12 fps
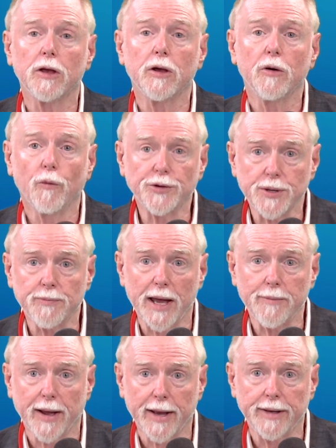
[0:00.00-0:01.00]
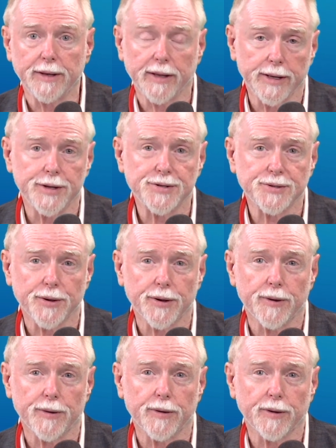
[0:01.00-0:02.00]
which in my mind is,
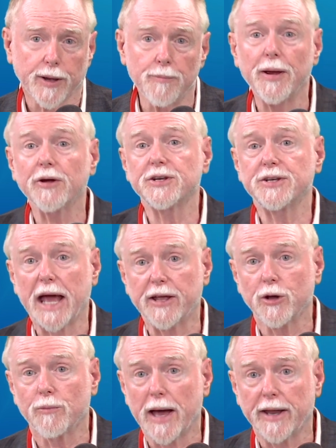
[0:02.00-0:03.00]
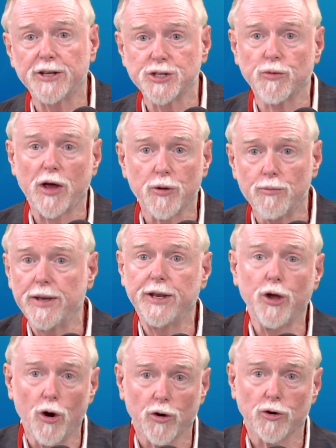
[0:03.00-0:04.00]
compared to Daniel Matt, it's a rather
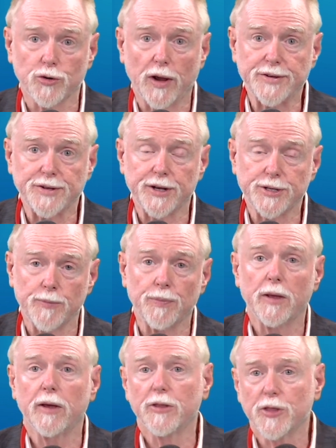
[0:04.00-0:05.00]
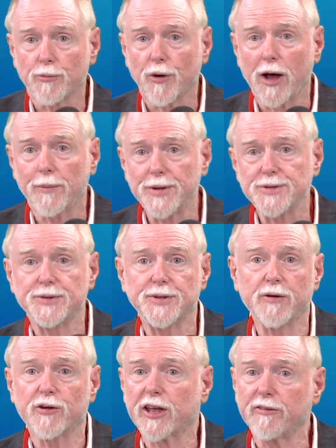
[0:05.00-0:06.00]
mediocre translation. The problem is they
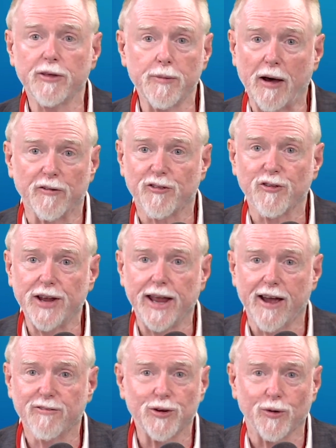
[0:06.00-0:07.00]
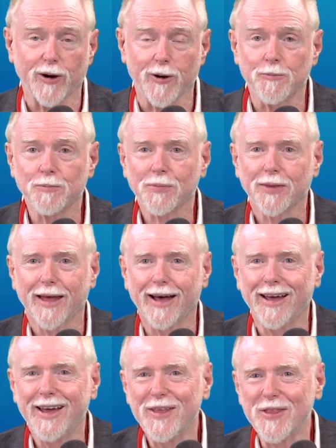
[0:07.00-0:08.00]
were giving them out free everywhere. There
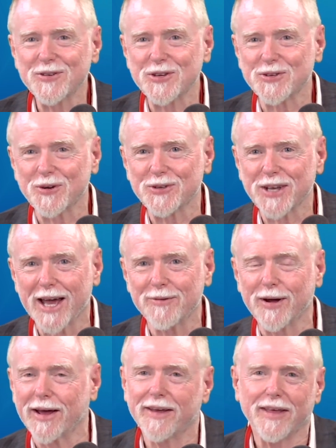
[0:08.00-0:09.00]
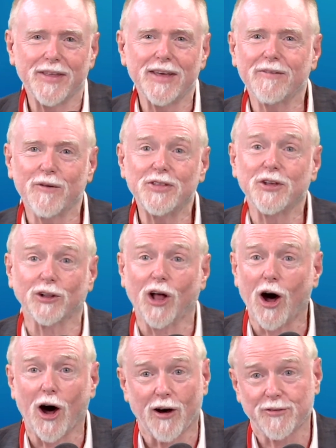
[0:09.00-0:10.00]
was a certain time when I think it went to
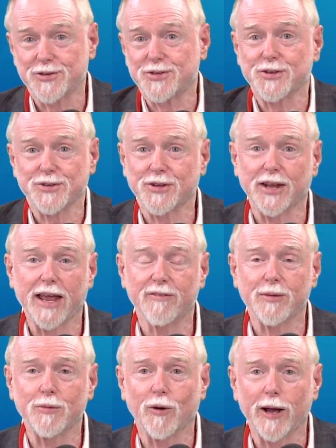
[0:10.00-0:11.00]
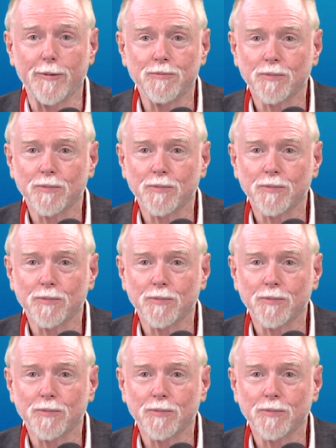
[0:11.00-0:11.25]
law offices and gave them away.